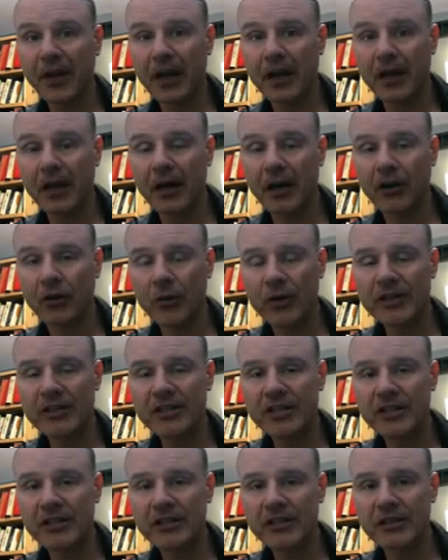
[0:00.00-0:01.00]
uh,
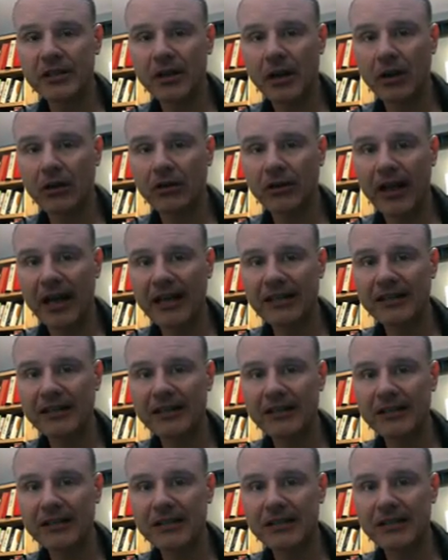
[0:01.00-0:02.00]
quizzes, our
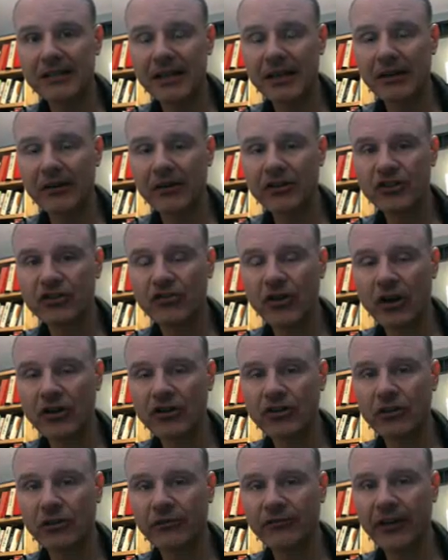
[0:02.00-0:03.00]
lessons, and our
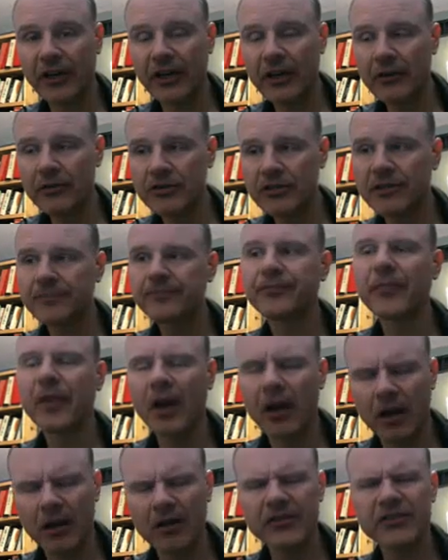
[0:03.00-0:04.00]
instructional videos.
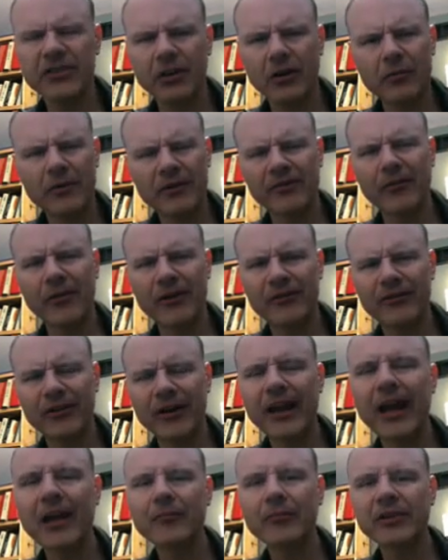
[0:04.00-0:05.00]
Also, before I
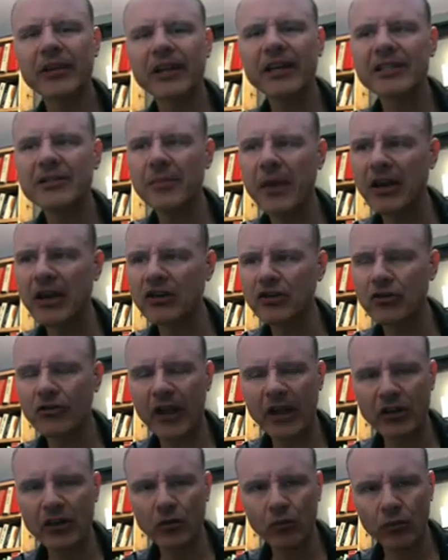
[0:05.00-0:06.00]
forget, please make sure
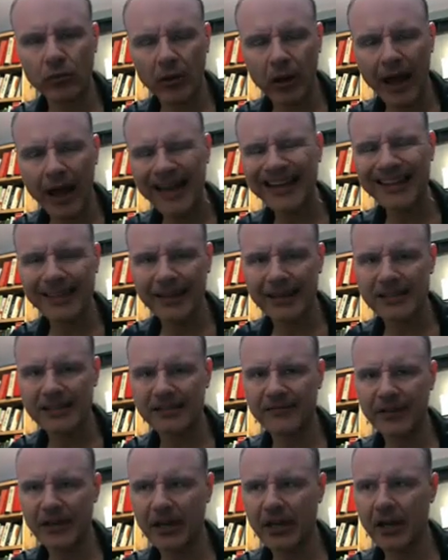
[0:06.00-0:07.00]
that you like
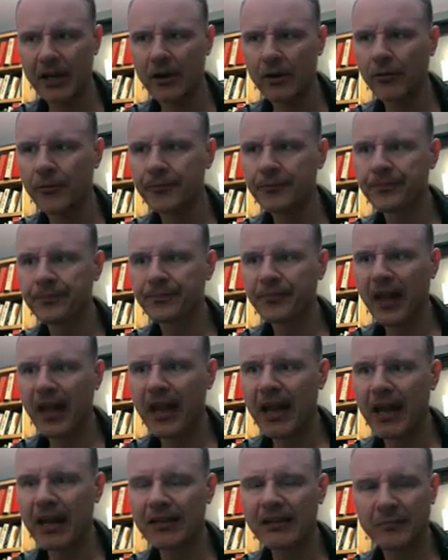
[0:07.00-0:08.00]
this video
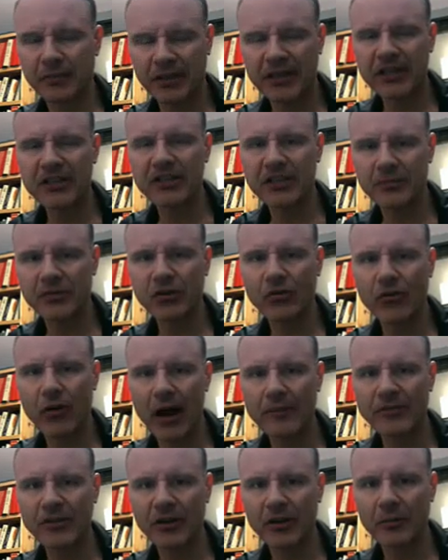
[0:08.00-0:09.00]
and please
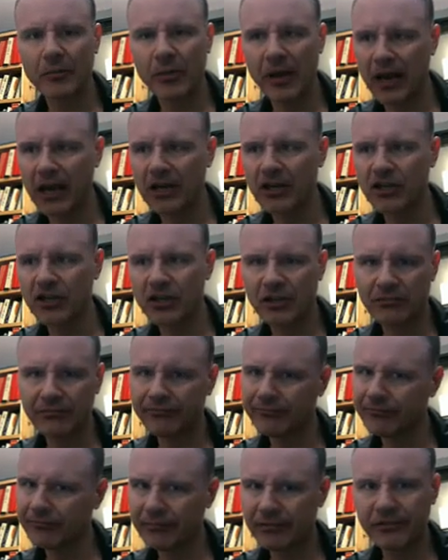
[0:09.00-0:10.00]
subscribe to the page.
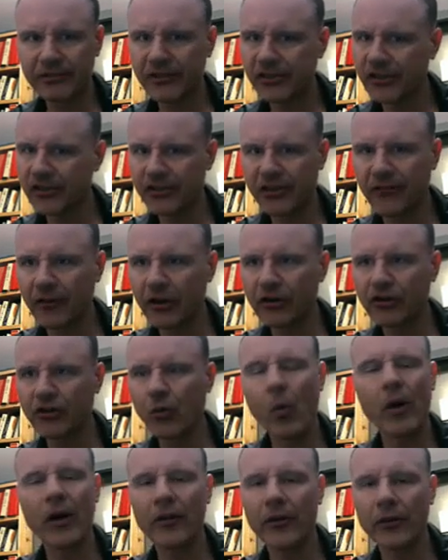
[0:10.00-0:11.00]
Just if you could do
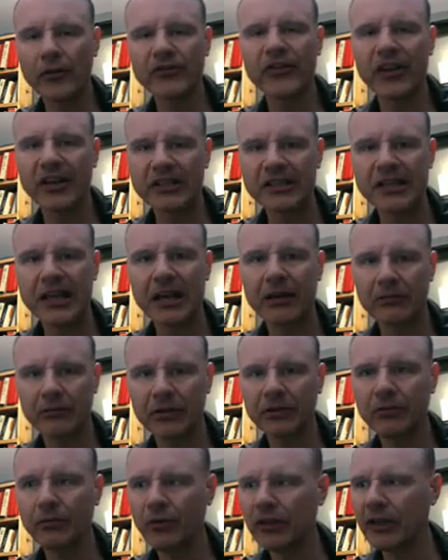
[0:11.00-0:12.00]
one of those things, I
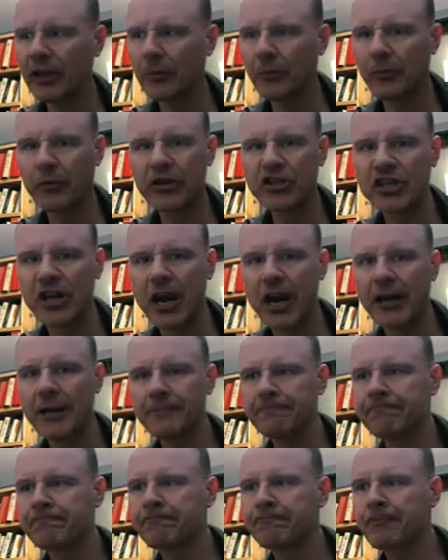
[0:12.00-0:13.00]
would really appreciate
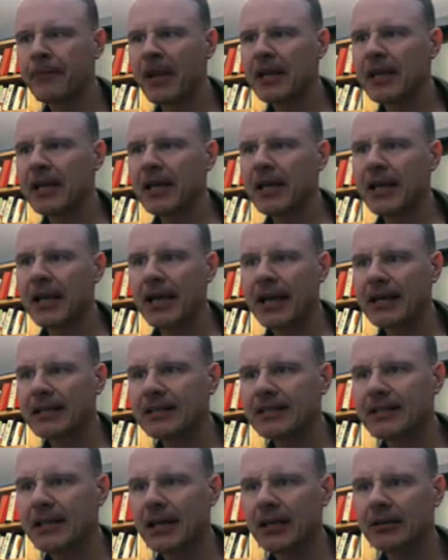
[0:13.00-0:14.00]
it.
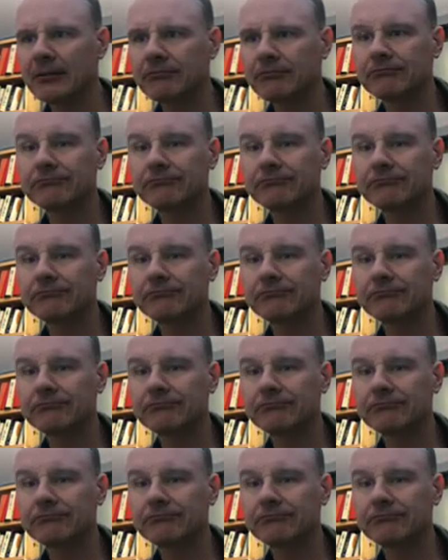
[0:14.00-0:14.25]
And uh,